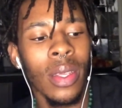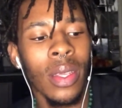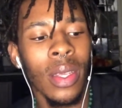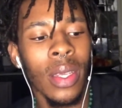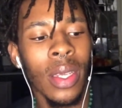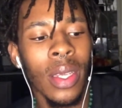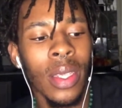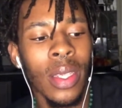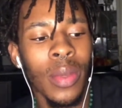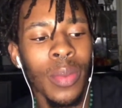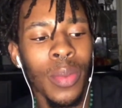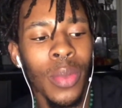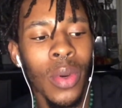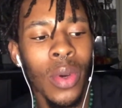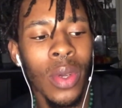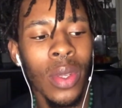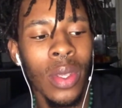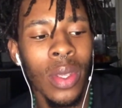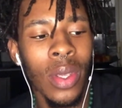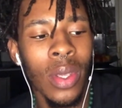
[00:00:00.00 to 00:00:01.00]
it's
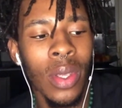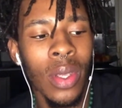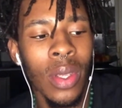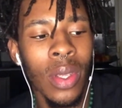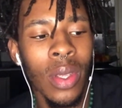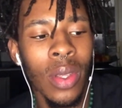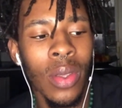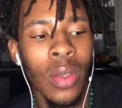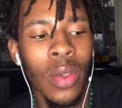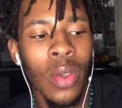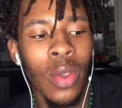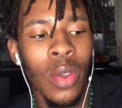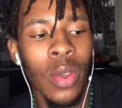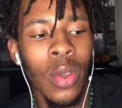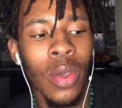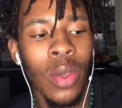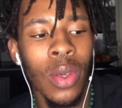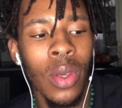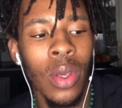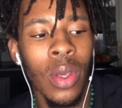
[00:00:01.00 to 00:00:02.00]
important
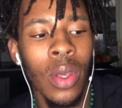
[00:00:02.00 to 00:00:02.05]
to